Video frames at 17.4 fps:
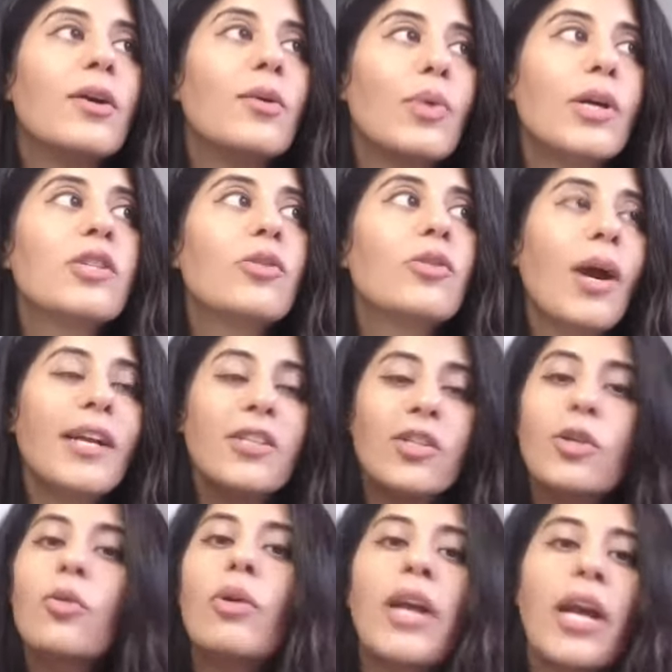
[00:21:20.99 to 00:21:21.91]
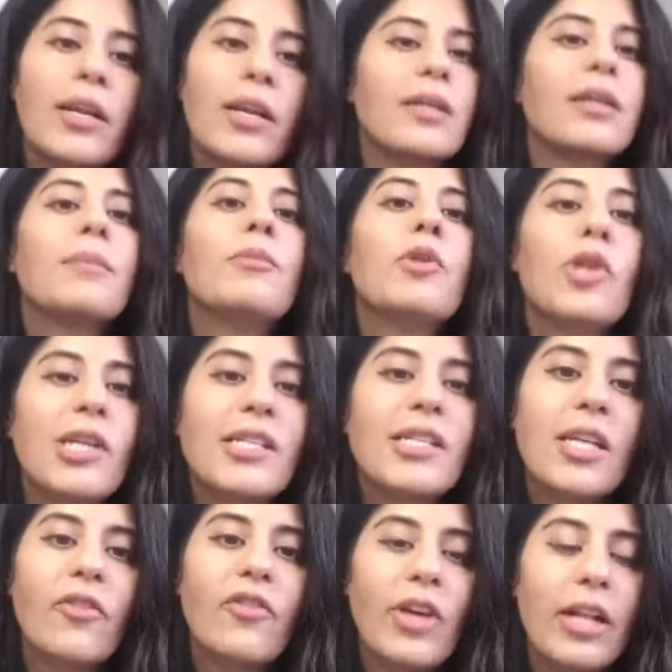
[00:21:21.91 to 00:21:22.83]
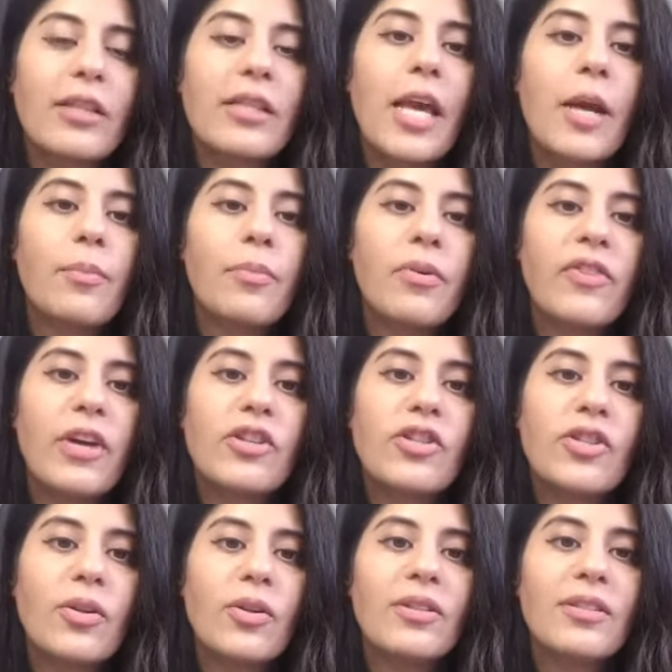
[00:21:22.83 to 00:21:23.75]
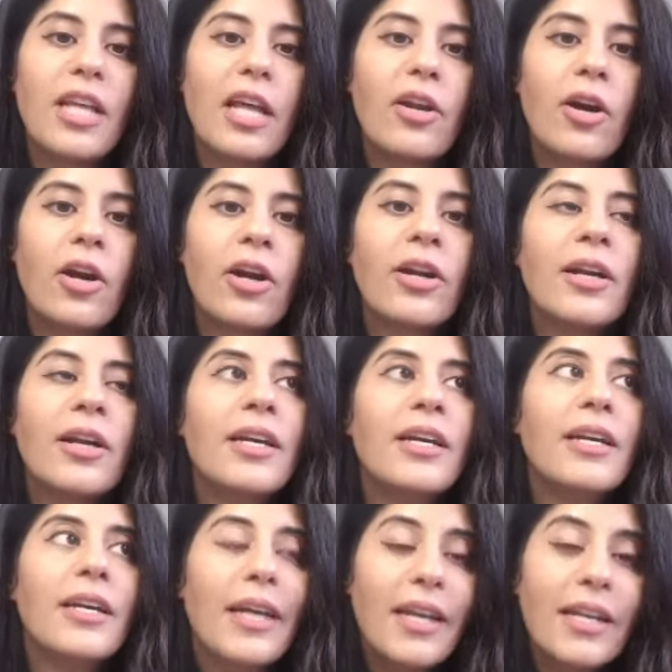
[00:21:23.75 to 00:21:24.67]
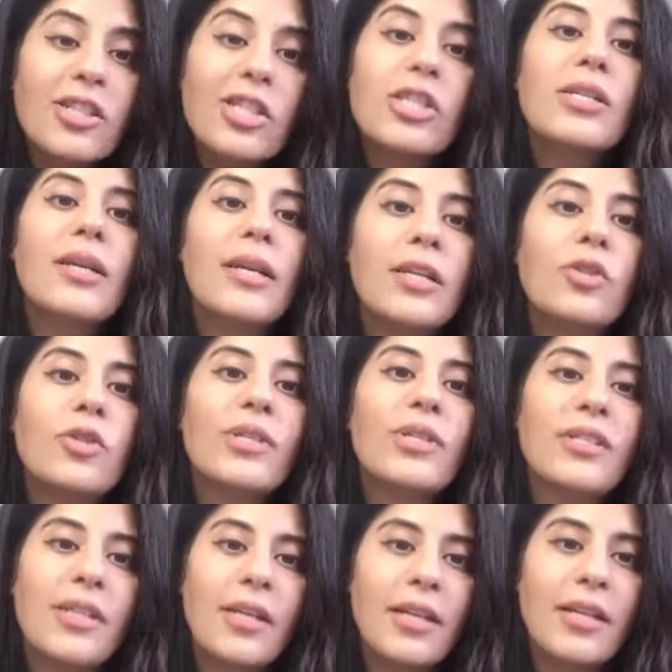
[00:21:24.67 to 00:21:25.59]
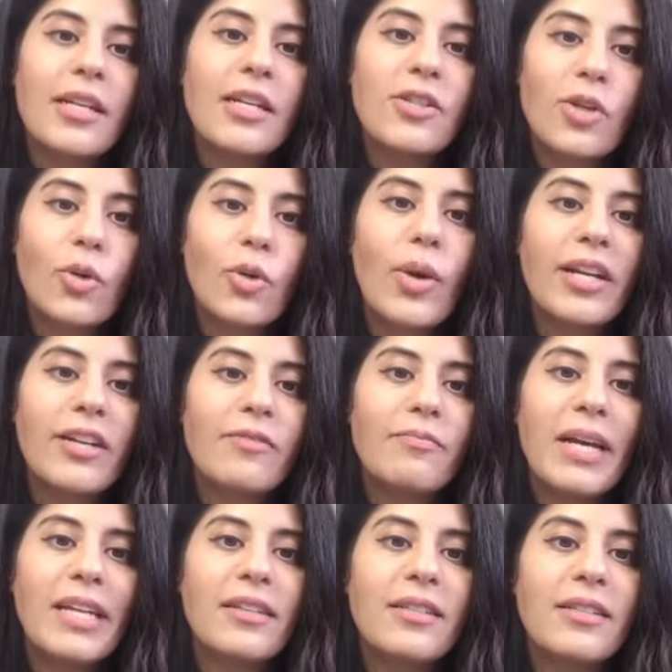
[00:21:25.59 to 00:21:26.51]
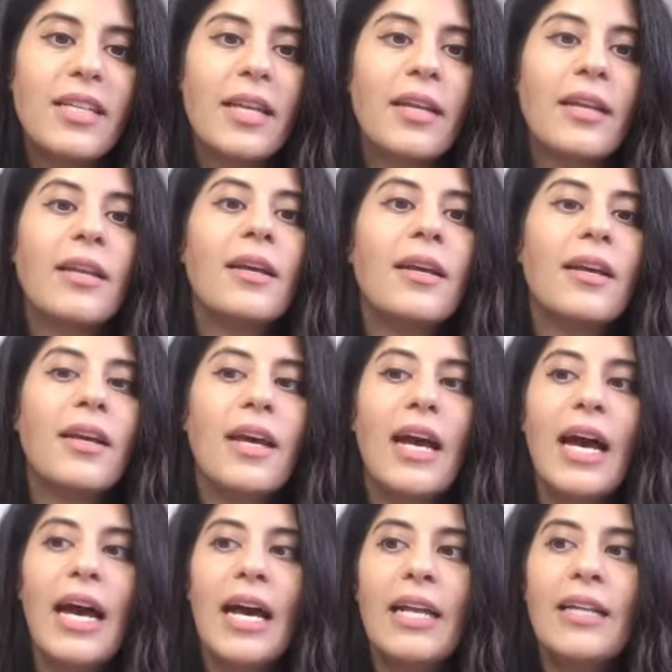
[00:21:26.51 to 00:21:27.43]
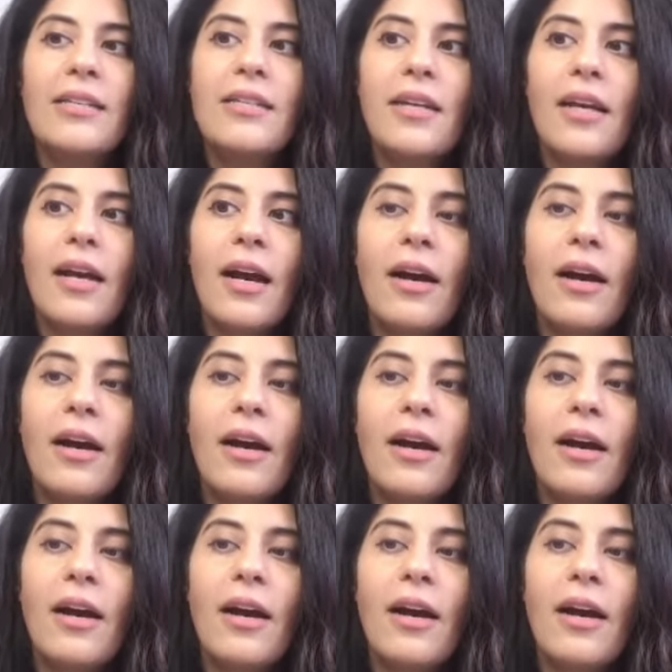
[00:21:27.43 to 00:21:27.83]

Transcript: We're trying to create a community of healthcare professionals that are interested in integrative medicine and